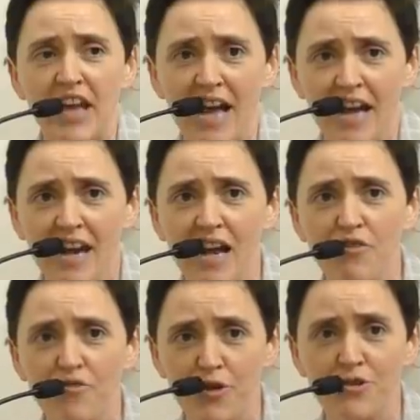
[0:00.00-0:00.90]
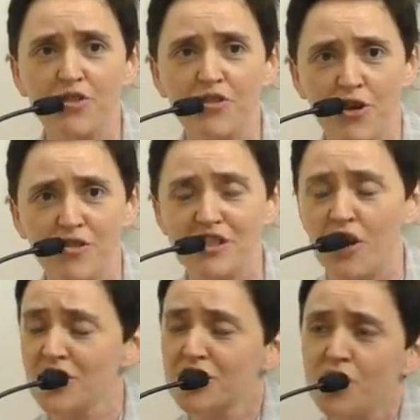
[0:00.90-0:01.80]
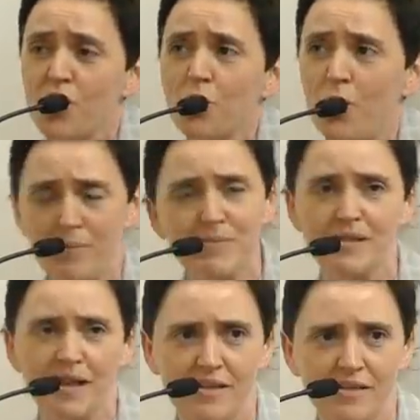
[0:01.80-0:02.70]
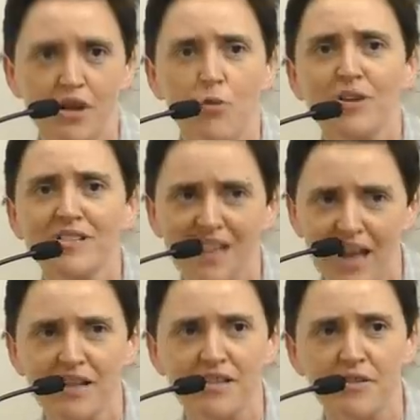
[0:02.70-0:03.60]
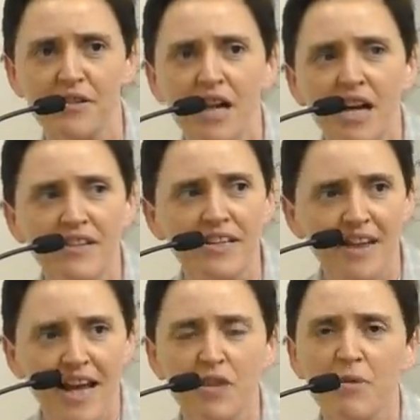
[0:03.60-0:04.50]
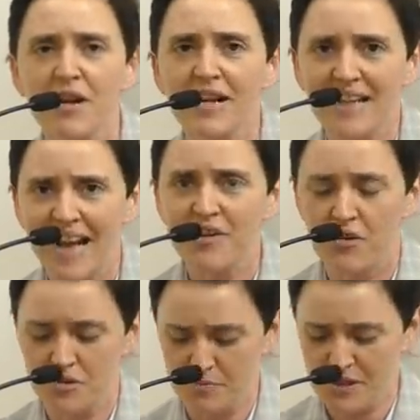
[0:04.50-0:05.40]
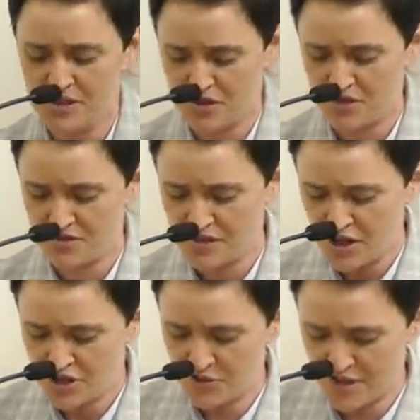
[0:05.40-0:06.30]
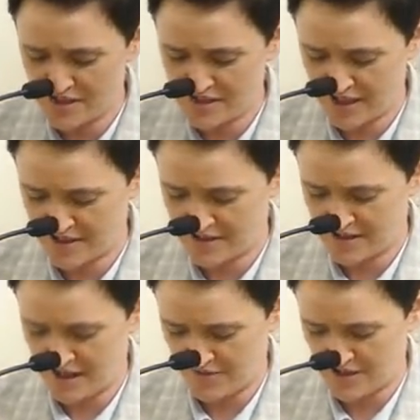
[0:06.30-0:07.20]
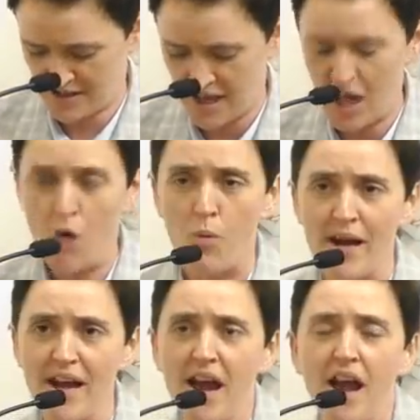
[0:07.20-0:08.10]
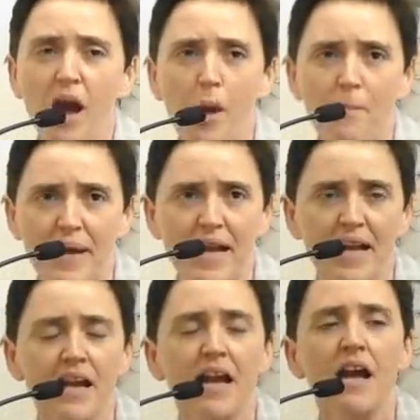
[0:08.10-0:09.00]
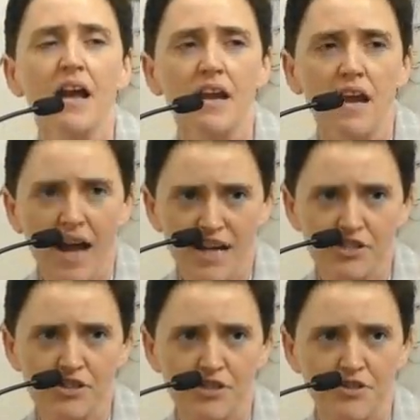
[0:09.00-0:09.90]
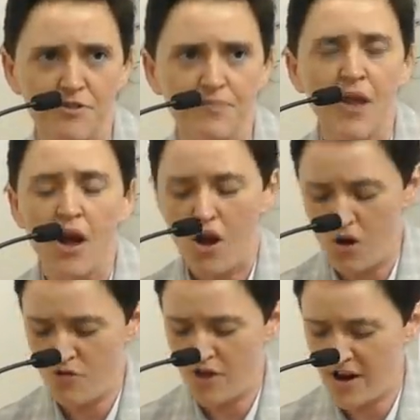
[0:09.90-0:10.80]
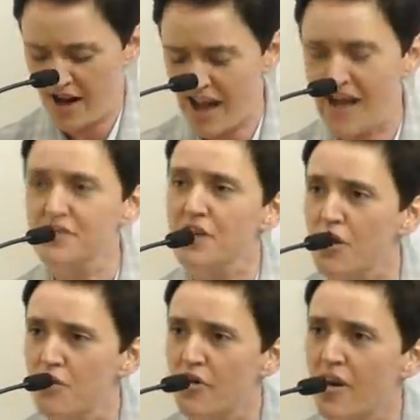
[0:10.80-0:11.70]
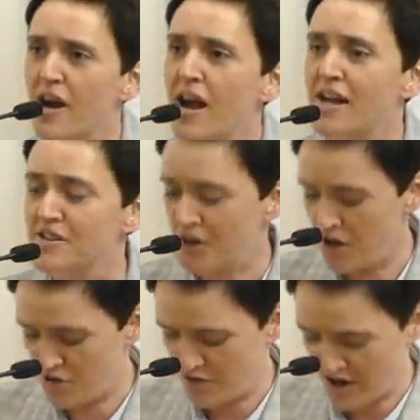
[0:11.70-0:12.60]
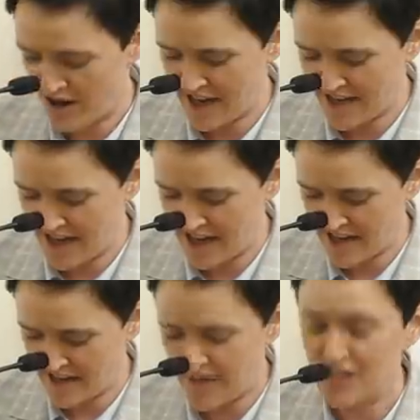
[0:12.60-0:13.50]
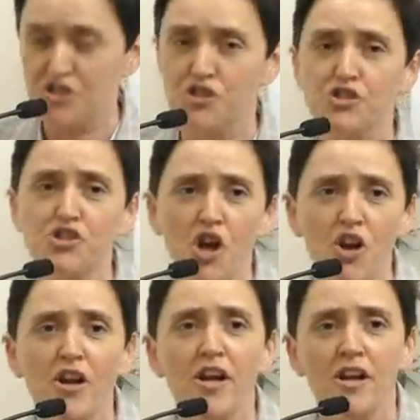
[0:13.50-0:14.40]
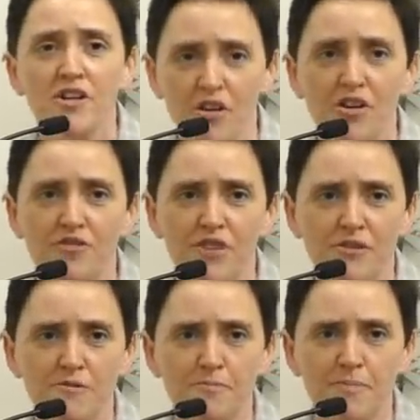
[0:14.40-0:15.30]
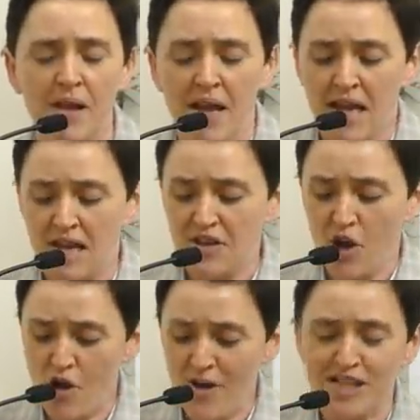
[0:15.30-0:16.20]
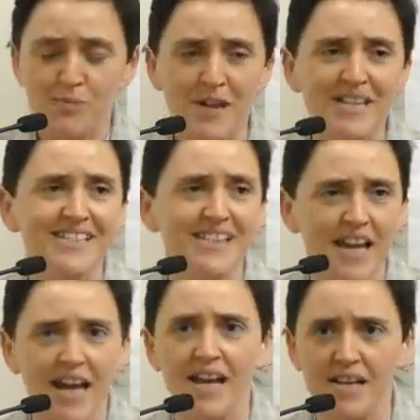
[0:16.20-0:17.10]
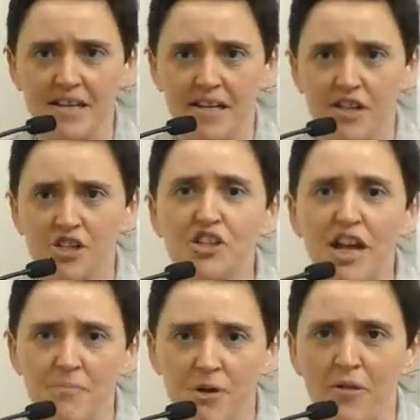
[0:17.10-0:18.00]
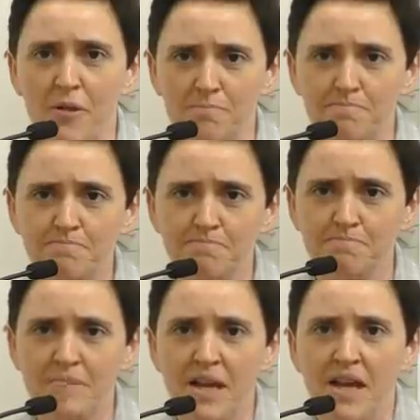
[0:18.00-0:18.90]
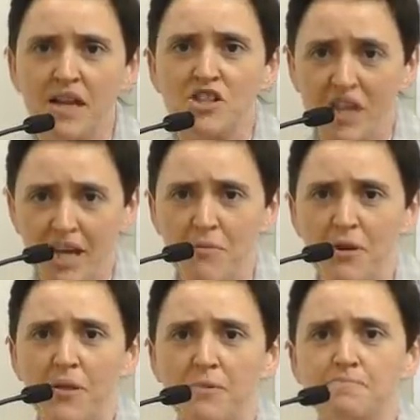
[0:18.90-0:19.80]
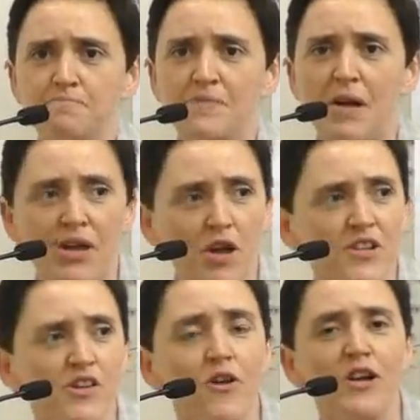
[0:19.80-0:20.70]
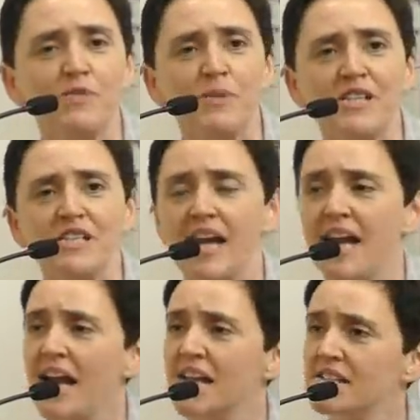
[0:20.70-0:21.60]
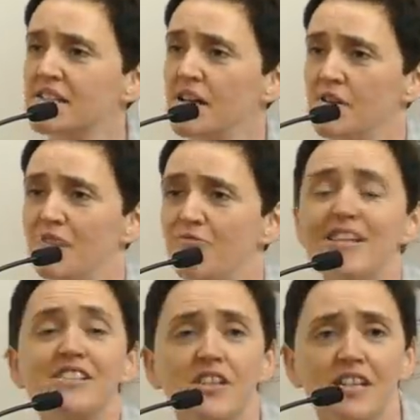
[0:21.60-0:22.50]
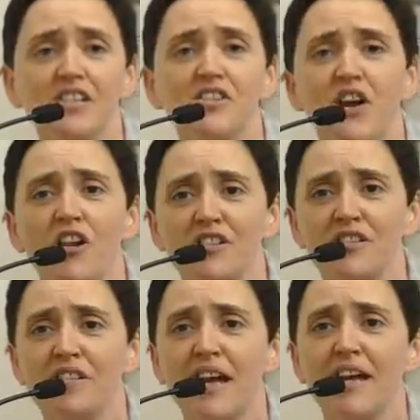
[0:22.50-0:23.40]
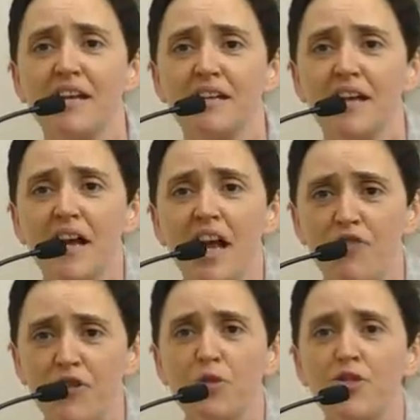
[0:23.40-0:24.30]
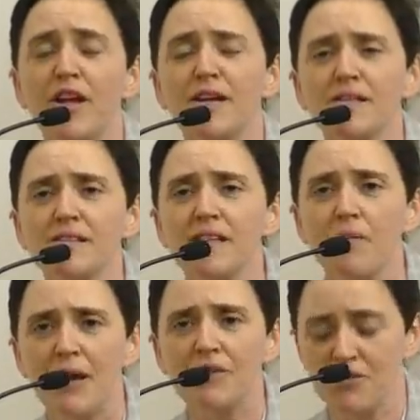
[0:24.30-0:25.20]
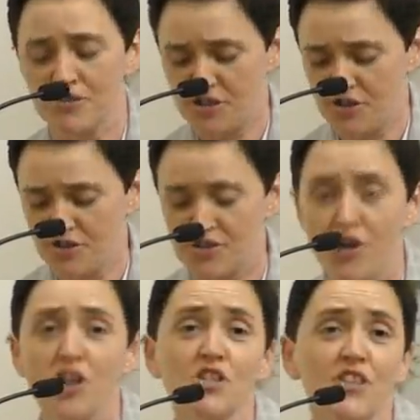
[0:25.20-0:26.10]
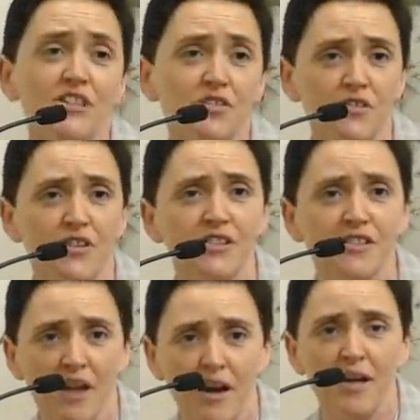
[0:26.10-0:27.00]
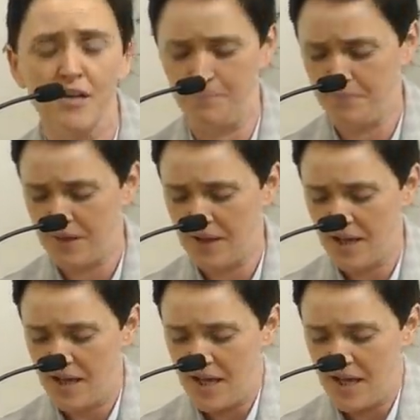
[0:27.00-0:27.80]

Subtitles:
The Halal Food Authority, on its own website, will tell you that an animal cannot be stunned to insensitivity. We are being lied to over and over and over again, and that should shock none of you. Now, the RSPCA, shame on them. Shame on them. Now, I know the RSPCA has recently started saying a few things about unstunned slaughter. They took their time.